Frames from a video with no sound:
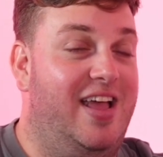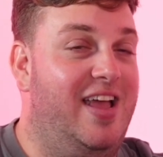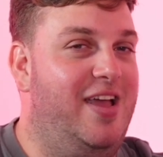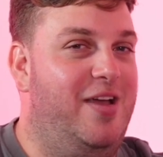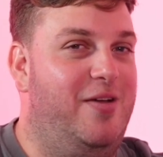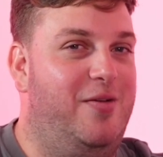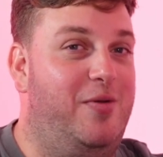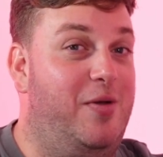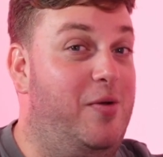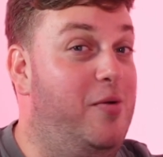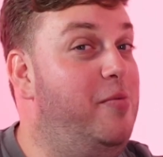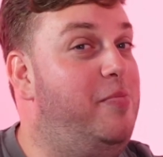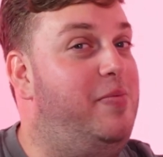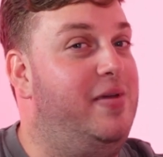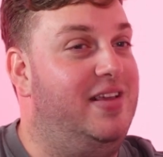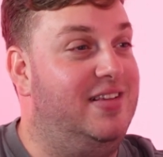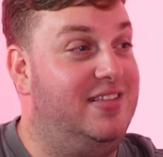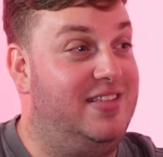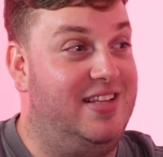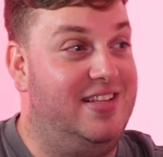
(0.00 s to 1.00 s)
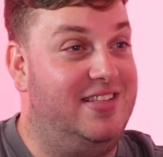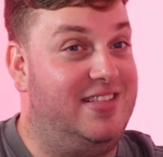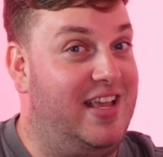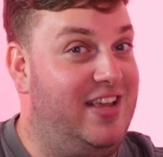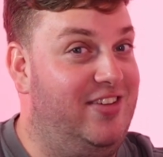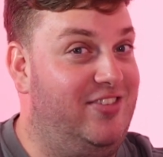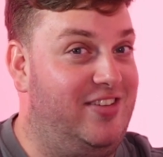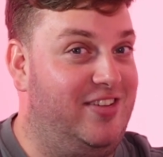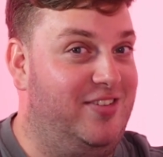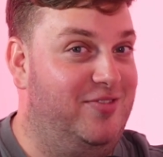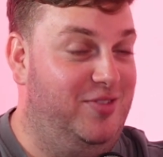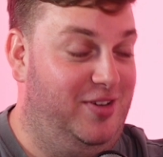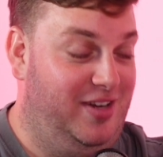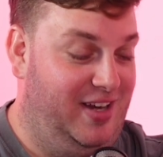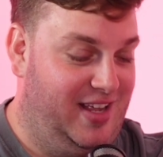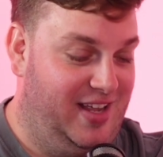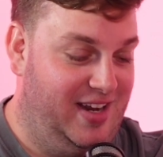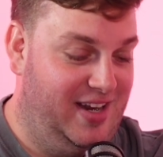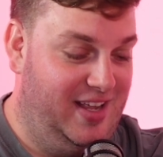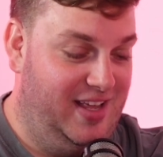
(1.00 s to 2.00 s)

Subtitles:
that would be a sensation, wouldn't it?